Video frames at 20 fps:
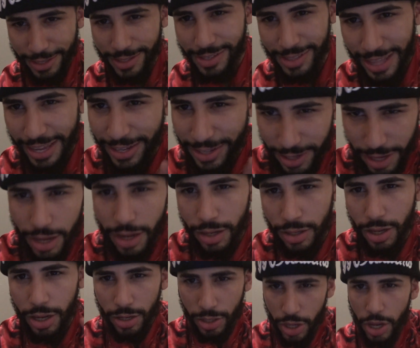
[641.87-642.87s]
like
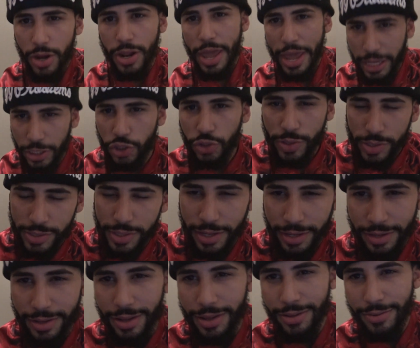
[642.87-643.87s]
a, a good,
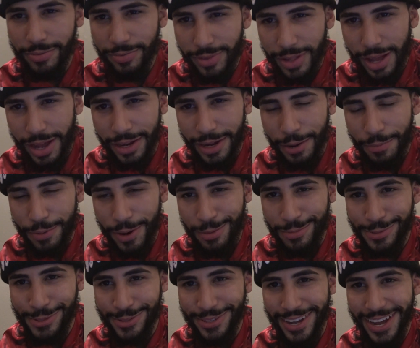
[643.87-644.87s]
interesting vlog. I
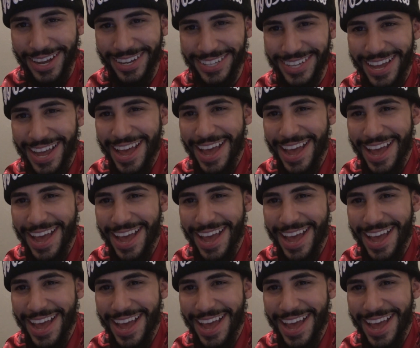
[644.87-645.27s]
promise you guys.